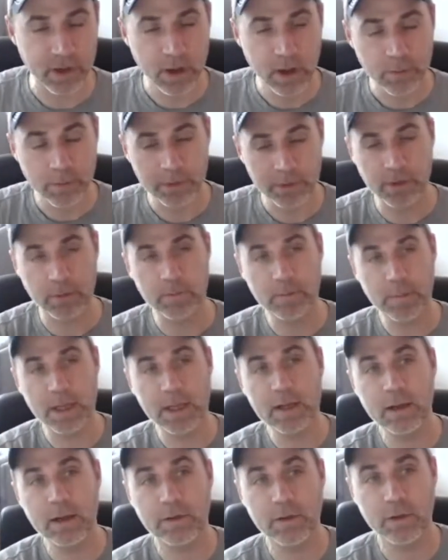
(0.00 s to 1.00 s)
But the
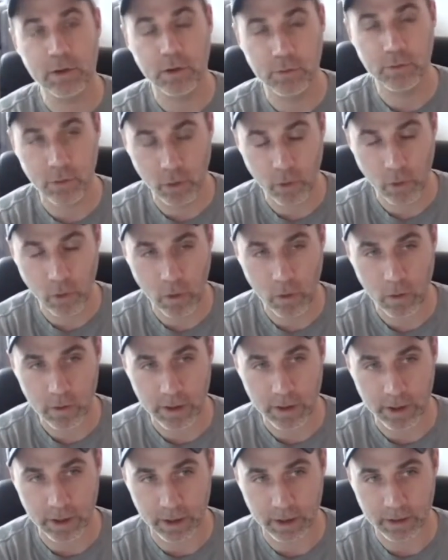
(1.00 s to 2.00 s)
media that you're
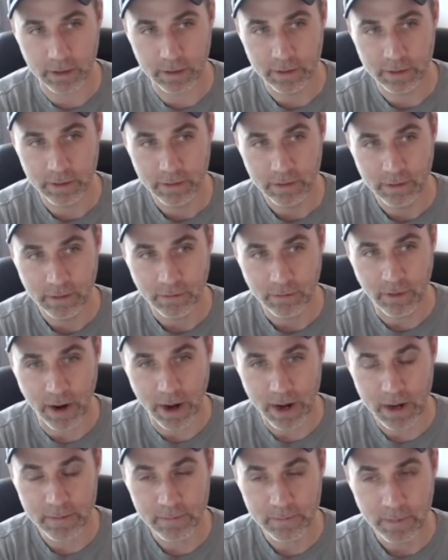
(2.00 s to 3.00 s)
recording,
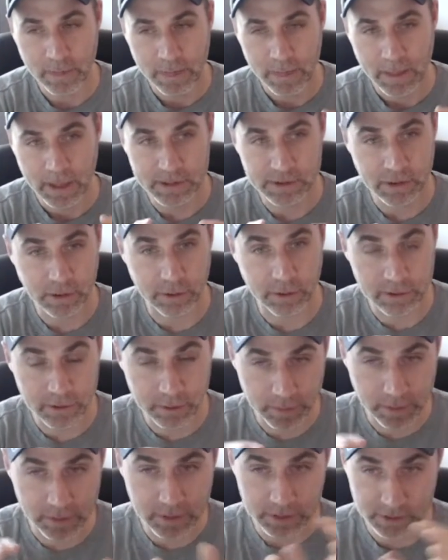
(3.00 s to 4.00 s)
right, is going to
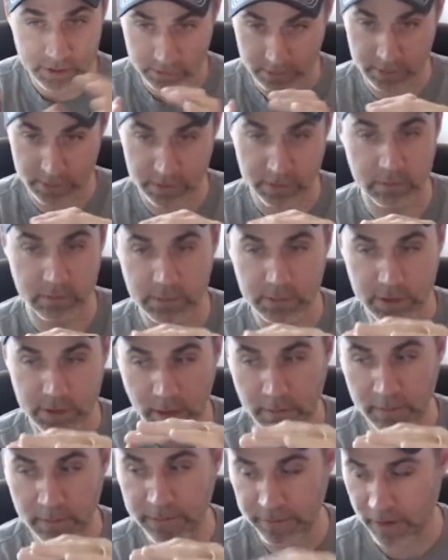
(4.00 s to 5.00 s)
be this
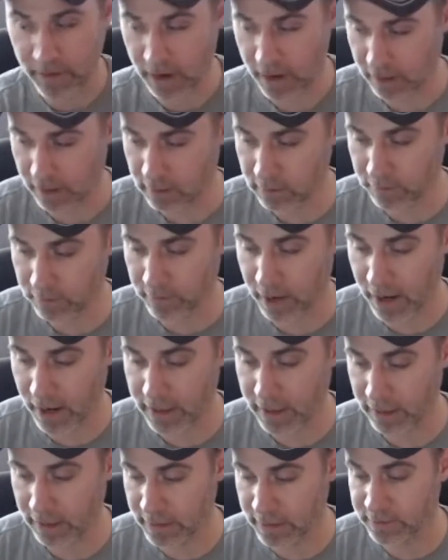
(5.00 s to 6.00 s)
dumb file,
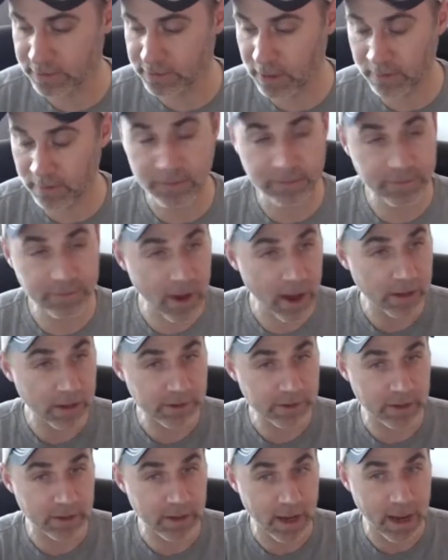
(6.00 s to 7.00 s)
right? And that dumb file is
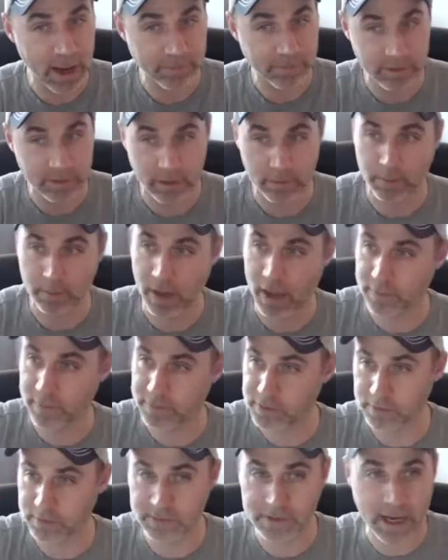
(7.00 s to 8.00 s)
going to have to then have
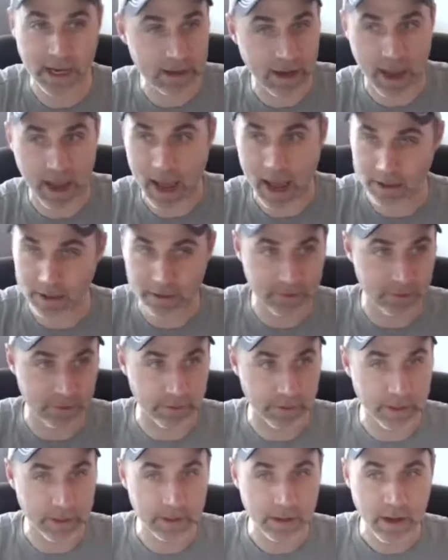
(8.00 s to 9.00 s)
some data added
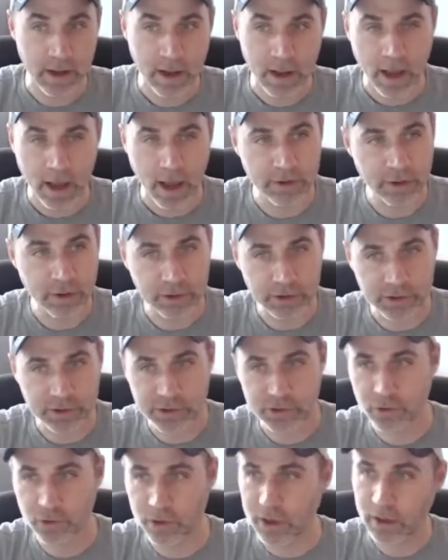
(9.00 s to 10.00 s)
to it. And you're going to
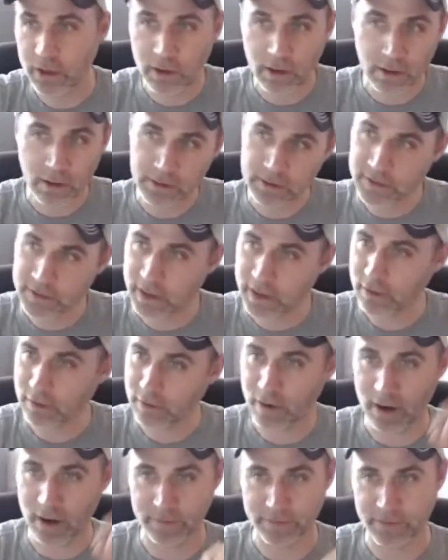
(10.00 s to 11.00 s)
string along the
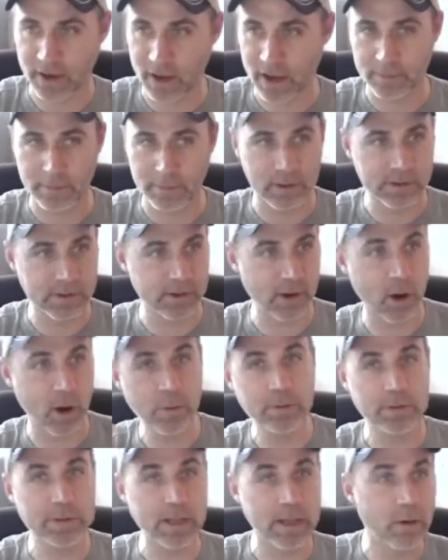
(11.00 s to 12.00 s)
telegraph cables and
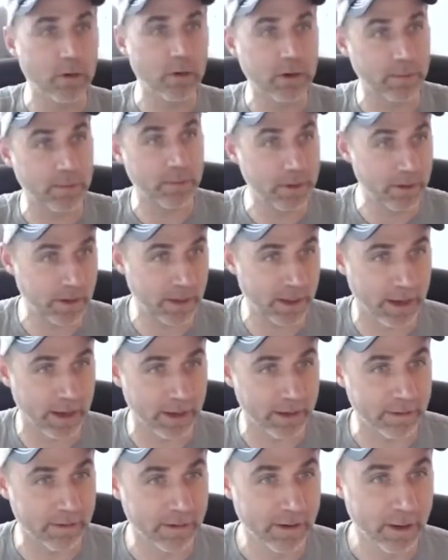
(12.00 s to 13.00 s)
hope that they all
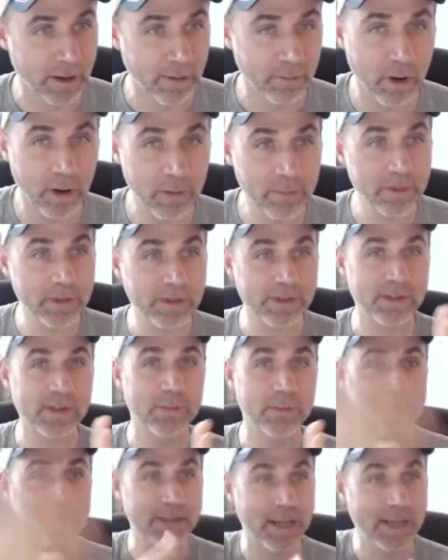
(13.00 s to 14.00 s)
communicate. Problem is
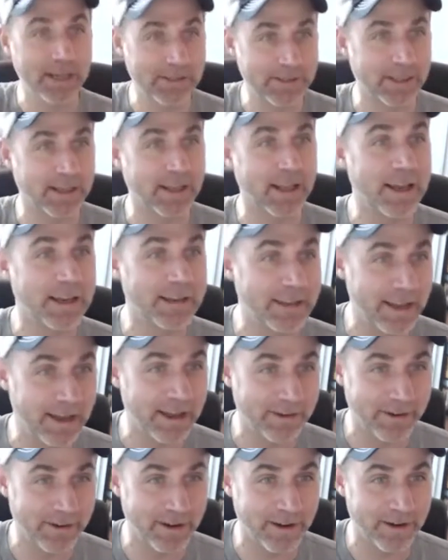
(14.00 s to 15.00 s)
someone takes the line
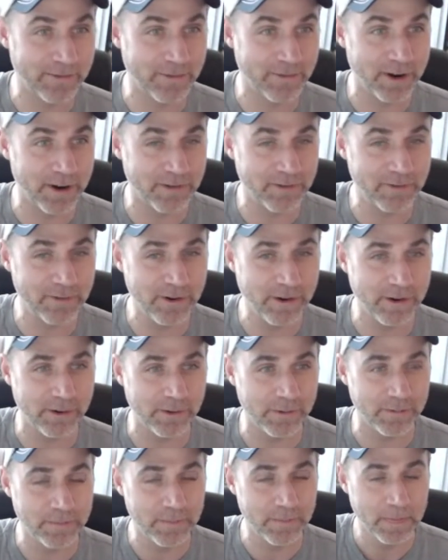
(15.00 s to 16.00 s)
down halfway
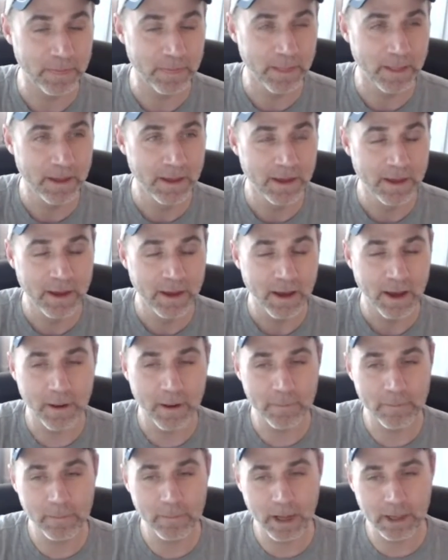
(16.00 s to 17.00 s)
through.
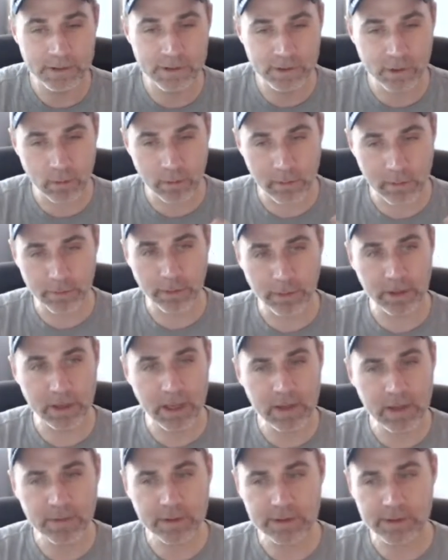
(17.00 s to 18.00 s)
And so what we
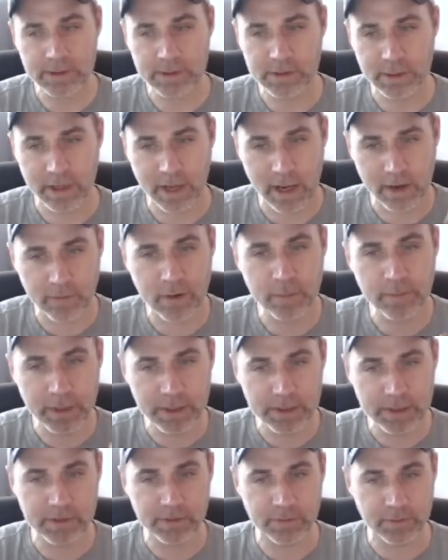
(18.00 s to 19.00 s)
believe is that every
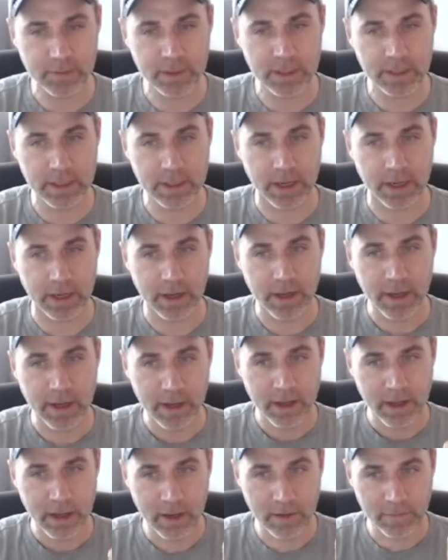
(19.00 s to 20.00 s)
piece of media,
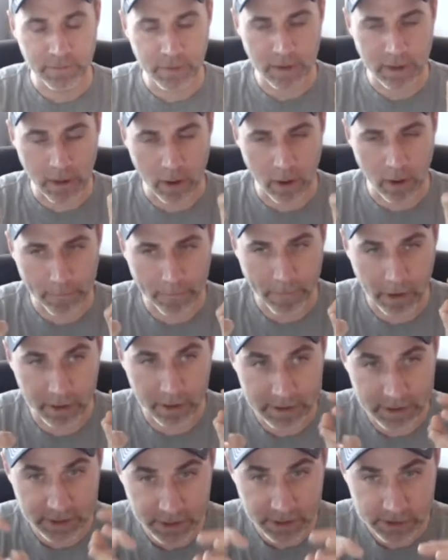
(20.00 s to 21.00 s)
if the
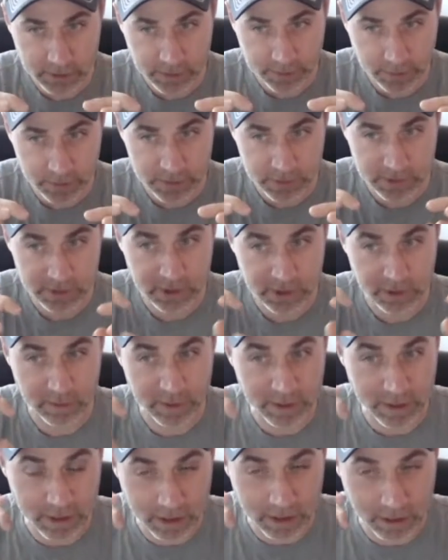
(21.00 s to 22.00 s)
participants to
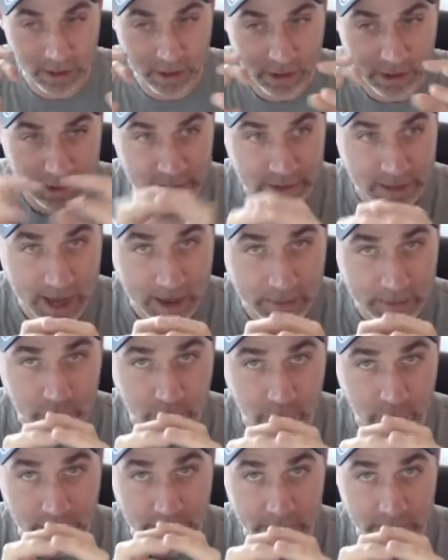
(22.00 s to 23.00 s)
it can
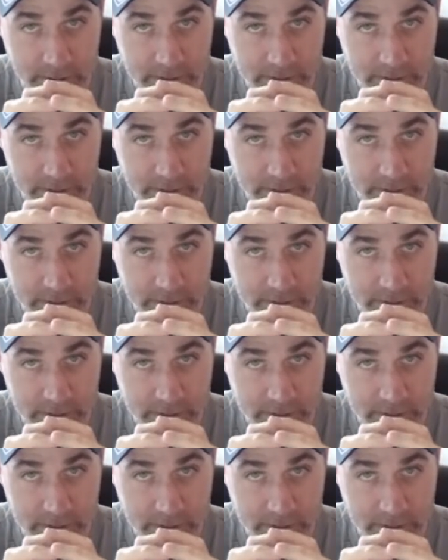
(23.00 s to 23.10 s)
collaborate